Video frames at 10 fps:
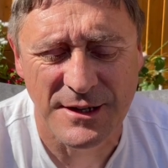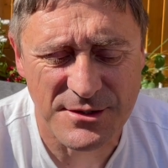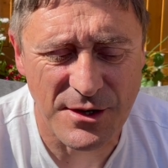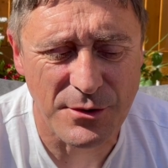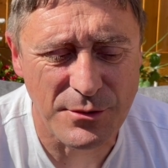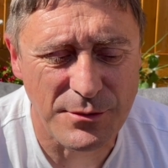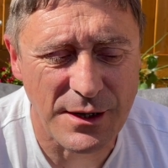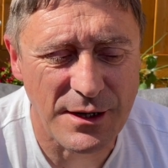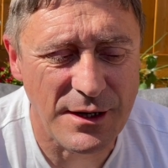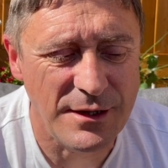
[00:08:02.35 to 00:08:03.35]
so
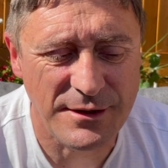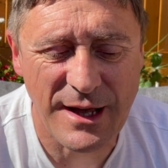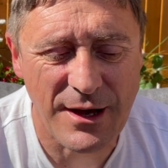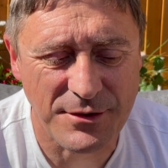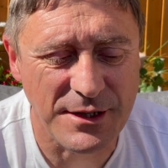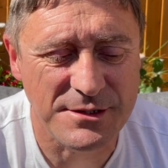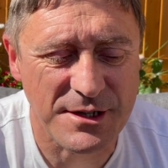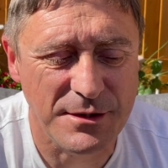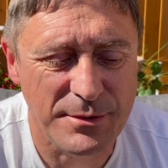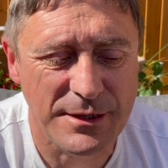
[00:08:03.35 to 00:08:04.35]
uh, that I think is
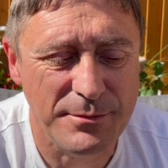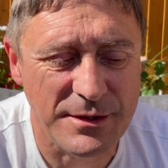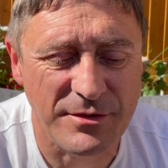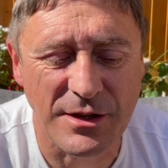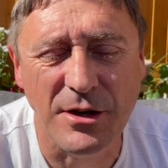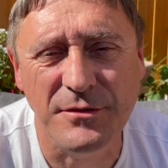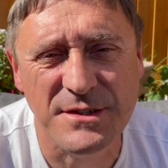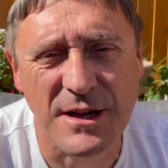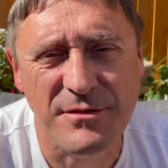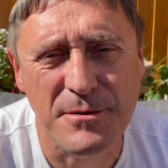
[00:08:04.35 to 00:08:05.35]
going to be a bit of a
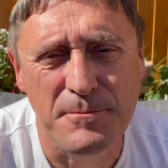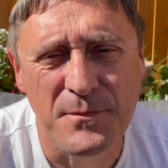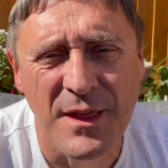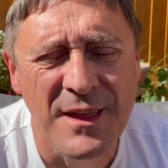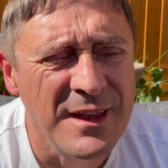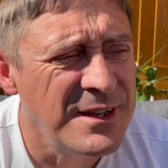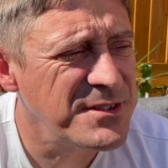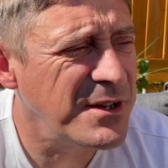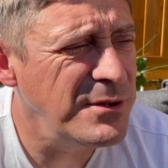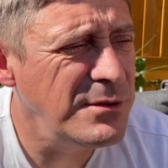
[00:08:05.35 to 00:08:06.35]
lifesaver
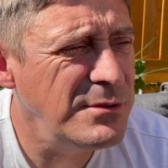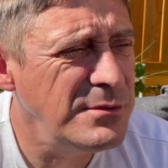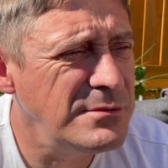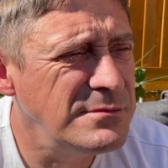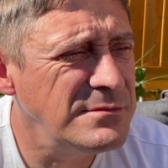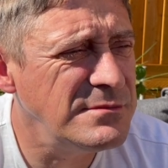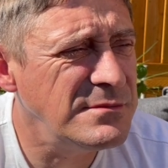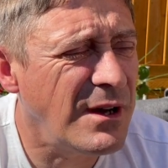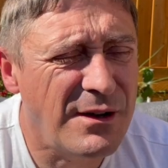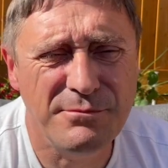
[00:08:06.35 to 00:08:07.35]
so
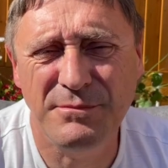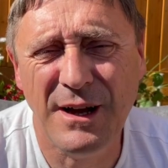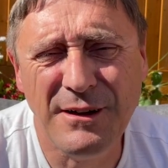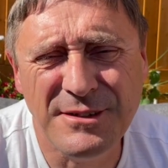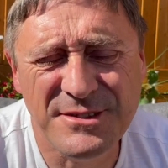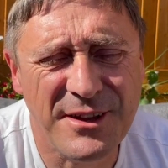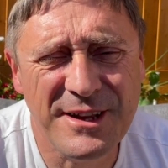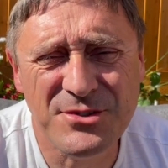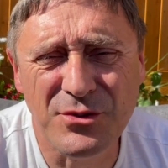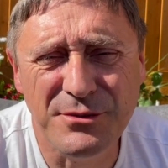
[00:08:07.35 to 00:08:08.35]
I think
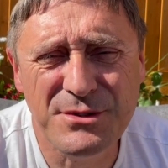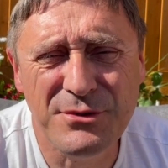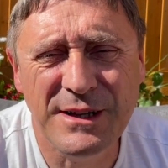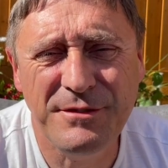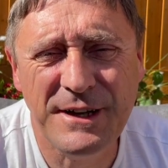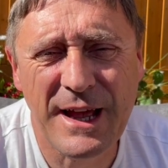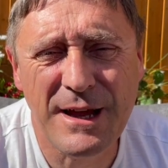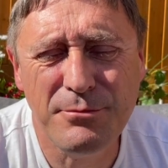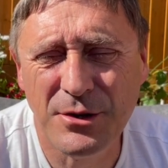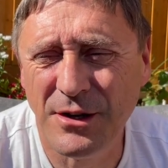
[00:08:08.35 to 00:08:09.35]
that's all there is really for
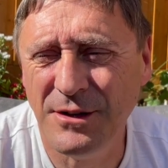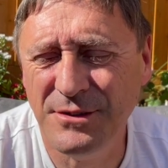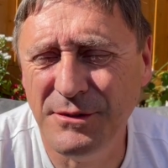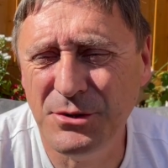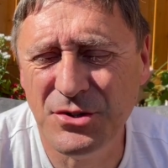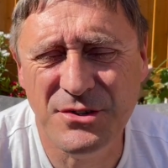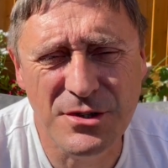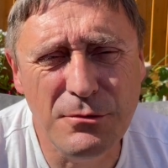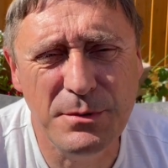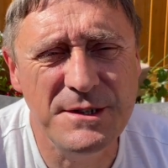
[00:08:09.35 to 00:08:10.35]
now but I, there were just
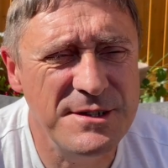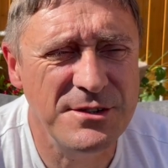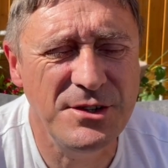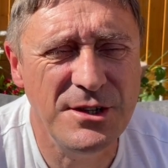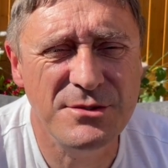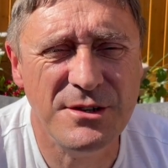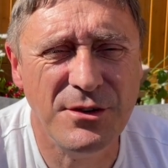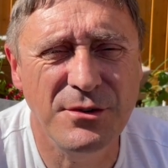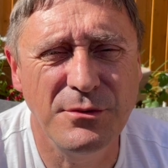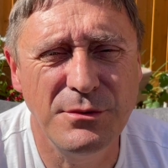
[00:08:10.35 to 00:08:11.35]
two pieces of news that I
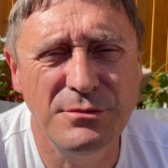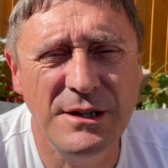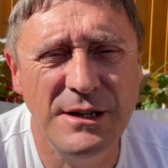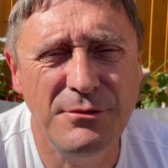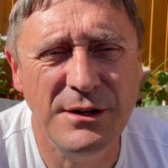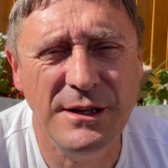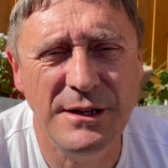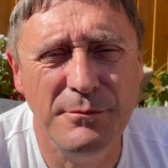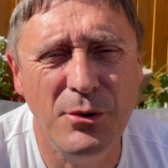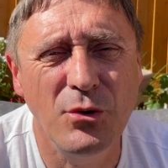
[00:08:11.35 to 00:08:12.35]
thought were really really
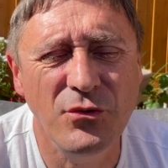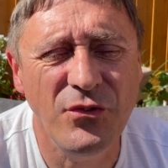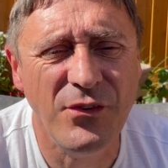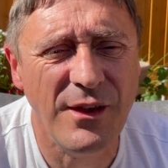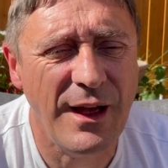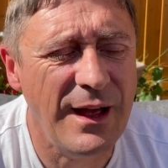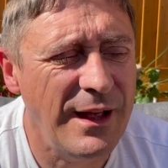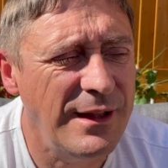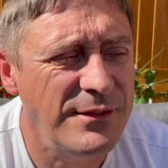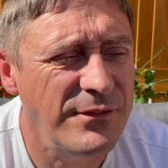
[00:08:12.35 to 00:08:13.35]
important
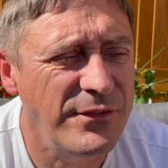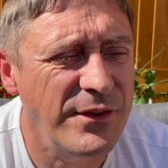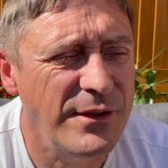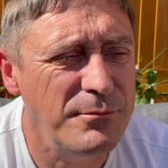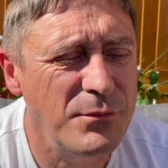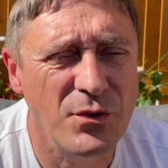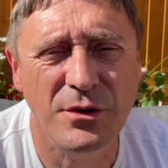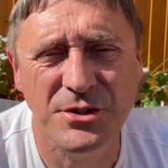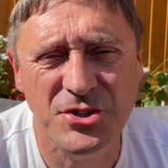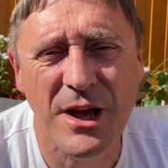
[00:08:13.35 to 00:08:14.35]
and um, thought
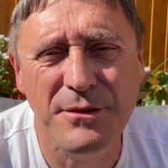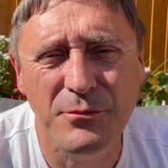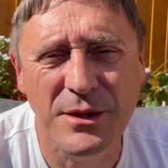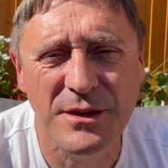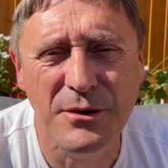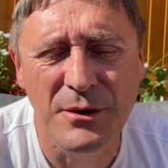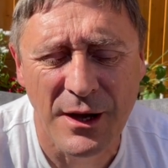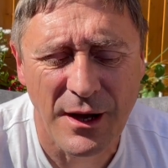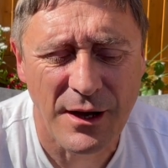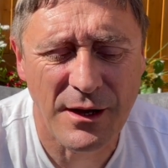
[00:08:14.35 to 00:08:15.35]
I'd share them with you
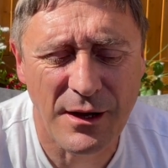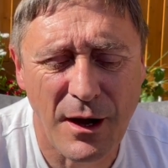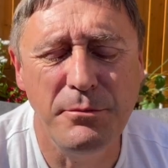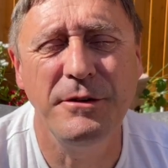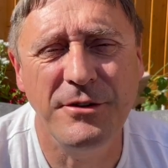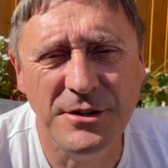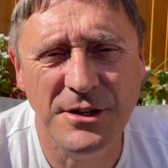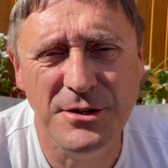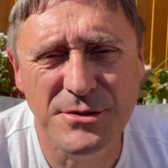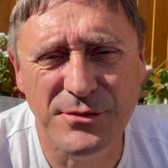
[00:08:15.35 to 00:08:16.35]
uh, hope you find it
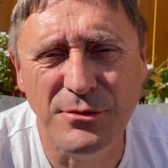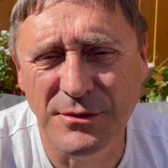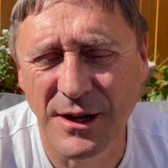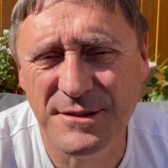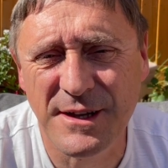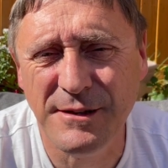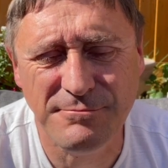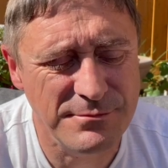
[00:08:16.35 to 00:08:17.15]
useful uh, say